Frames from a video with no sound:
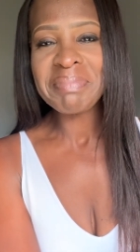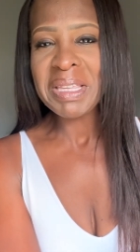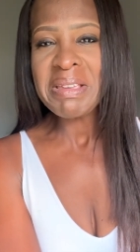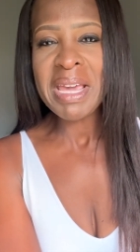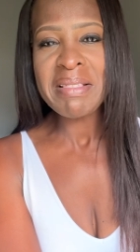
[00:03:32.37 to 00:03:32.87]

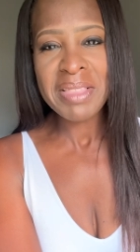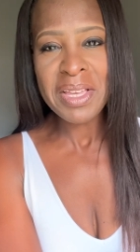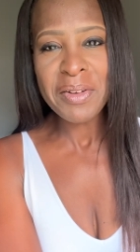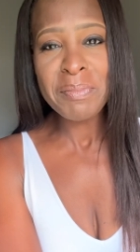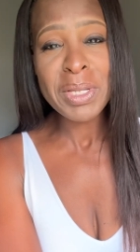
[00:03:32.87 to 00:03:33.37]
he can't
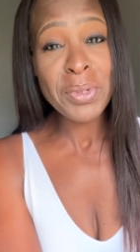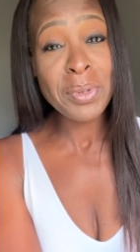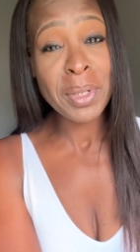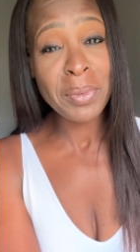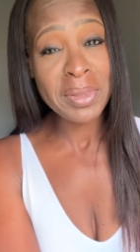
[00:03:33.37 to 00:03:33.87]
think of me
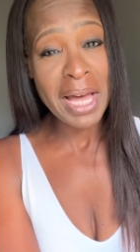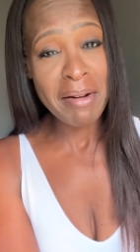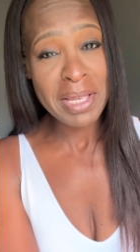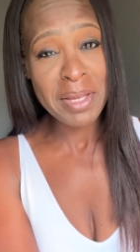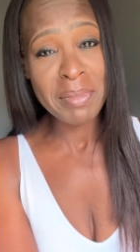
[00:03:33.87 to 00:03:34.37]
doing it
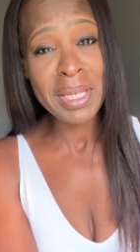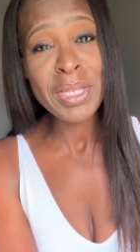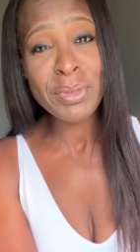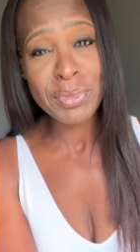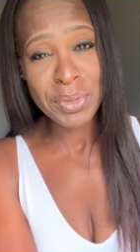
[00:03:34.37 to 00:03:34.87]
without him and
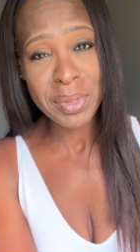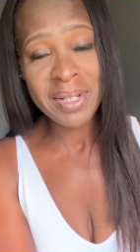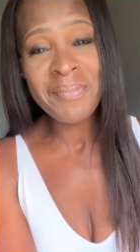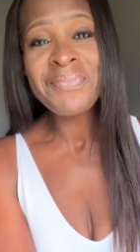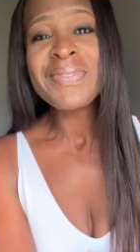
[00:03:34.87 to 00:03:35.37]
he don't do
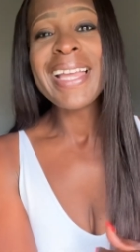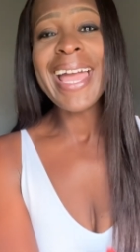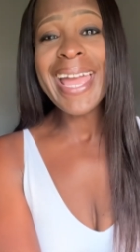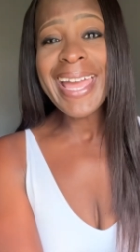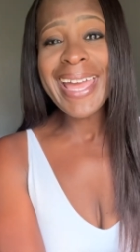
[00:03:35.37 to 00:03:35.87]
it.
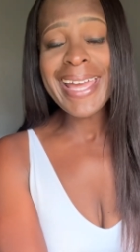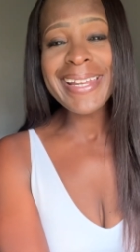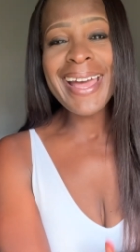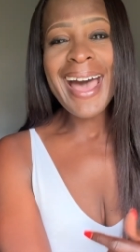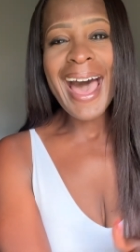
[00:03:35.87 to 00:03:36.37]

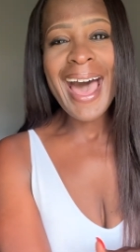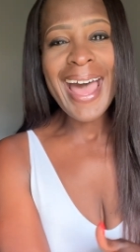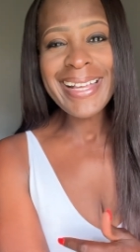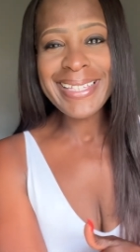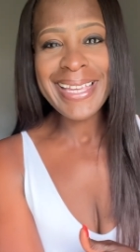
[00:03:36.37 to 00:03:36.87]
And
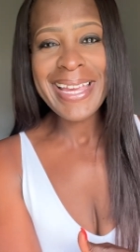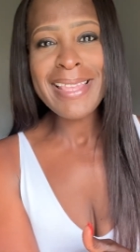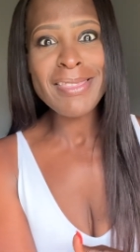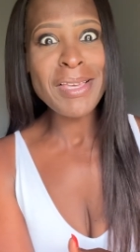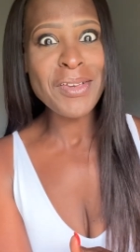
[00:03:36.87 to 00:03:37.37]
I
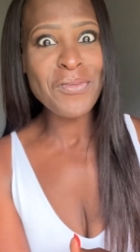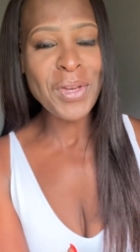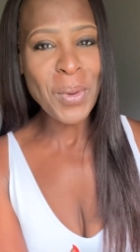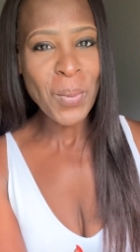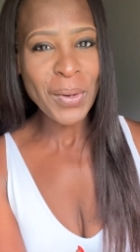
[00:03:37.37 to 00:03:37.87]
can't think of
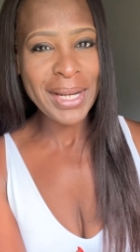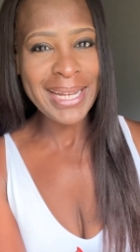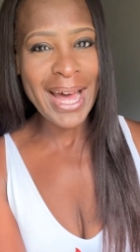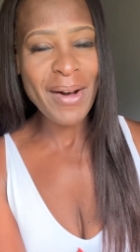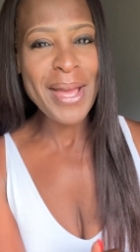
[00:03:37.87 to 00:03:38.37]
him
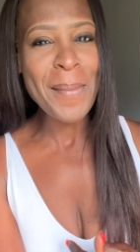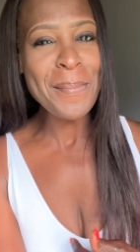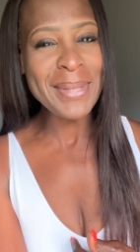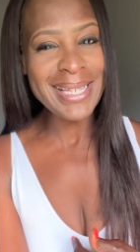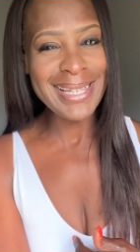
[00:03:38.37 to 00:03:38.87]
working out and
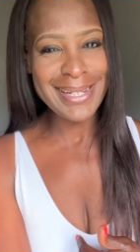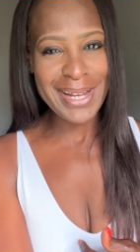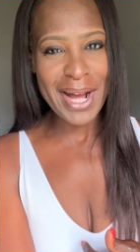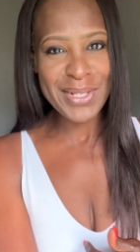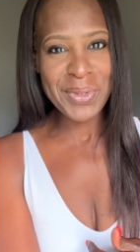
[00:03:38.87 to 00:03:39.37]
me
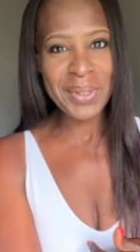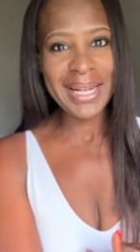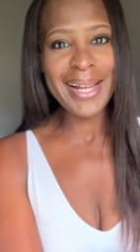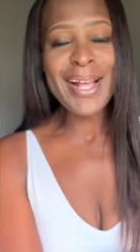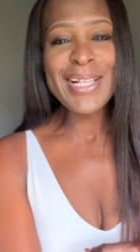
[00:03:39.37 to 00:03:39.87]
not doing
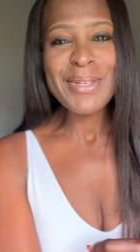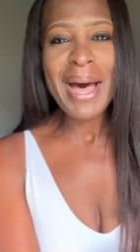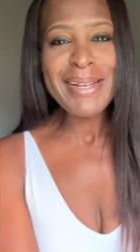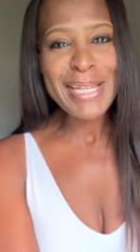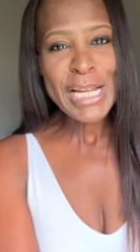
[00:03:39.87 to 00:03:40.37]
it. So
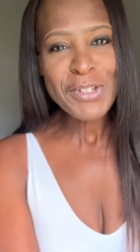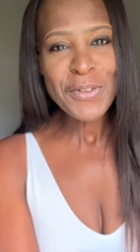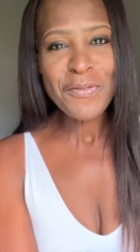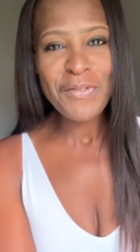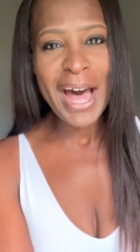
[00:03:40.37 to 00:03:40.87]
I need you
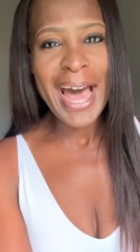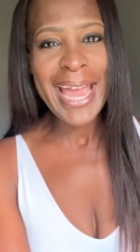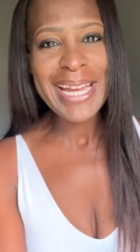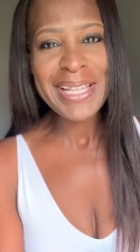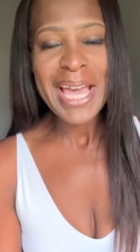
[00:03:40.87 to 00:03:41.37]
to
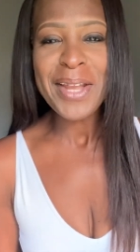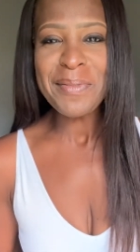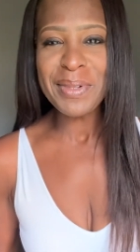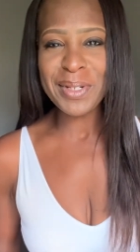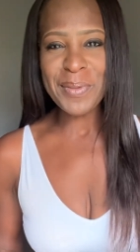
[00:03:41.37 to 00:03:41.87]
find an
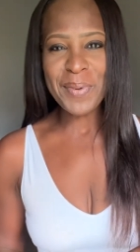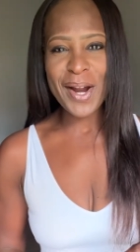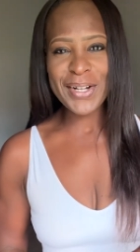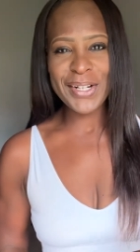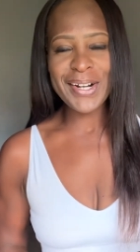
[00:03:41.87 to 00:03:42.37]
accountability
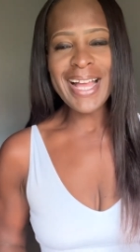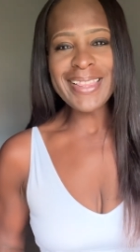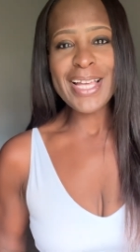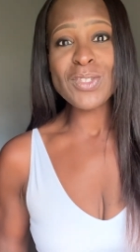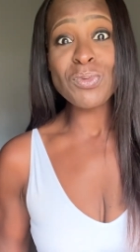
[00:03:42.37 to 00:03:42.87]
partner
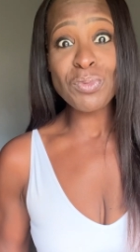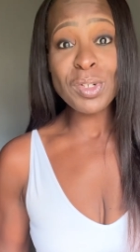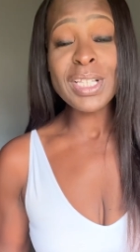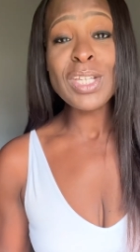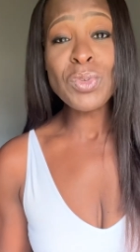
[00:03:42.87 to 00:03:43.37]
that's
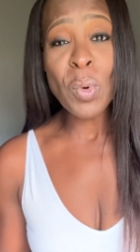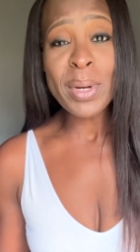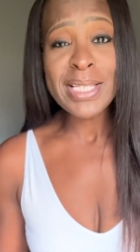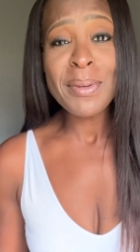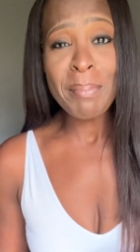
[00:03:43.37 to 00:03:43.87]
really
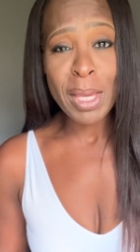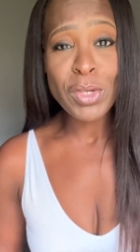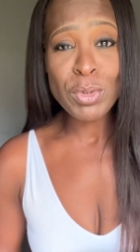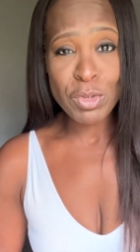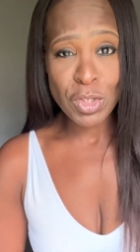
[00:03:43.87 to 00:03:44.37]
going to
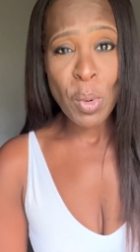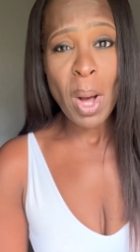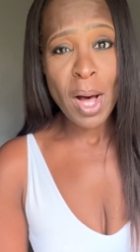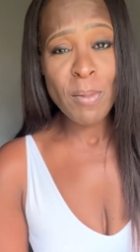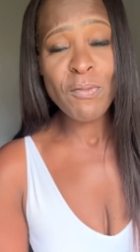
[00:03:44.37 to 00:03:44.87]
make you show
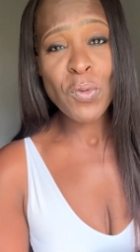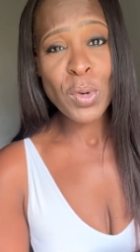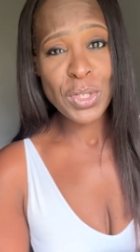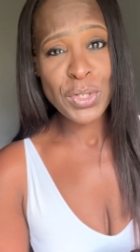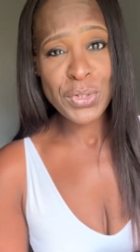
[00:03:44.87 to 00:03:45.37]
up
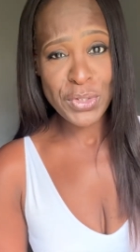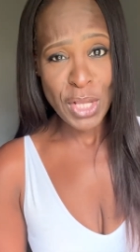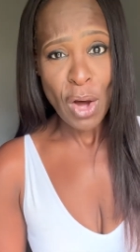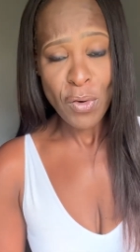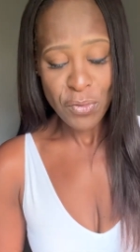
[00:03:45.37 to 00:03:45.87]
for
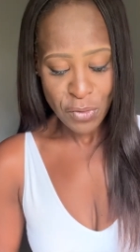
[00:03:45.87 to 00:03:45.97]
yourself.